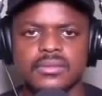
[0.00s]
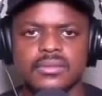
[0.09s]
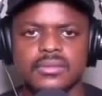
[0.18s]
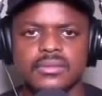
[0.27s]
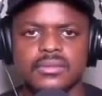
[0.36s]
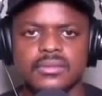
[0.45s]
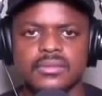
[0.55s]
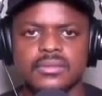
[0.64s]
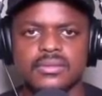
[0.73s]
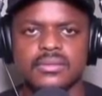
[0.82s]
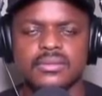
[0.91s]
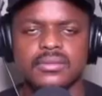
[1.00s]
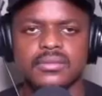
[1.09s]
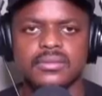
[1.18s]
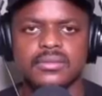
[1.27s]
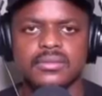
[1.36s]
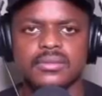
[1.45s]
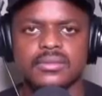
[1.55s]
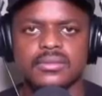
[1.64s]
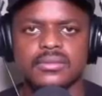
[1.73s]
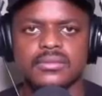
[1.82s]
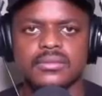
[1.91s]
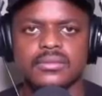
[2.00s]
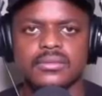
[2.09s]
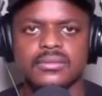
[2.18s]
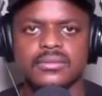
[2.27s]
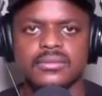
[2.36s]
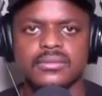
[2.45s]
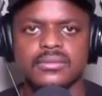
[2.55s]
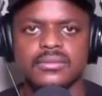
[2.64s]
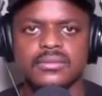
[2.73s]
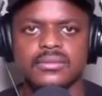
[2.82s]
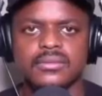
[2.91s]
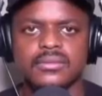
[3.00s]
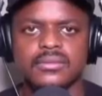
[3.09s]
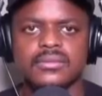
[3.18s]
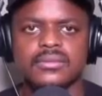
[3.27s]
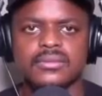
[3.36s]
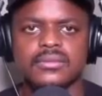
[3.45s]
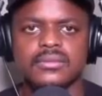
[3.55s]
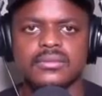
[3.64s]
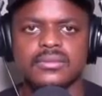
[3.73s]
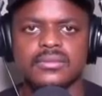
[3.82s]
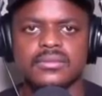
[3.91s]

No words are spoken by the person on screen.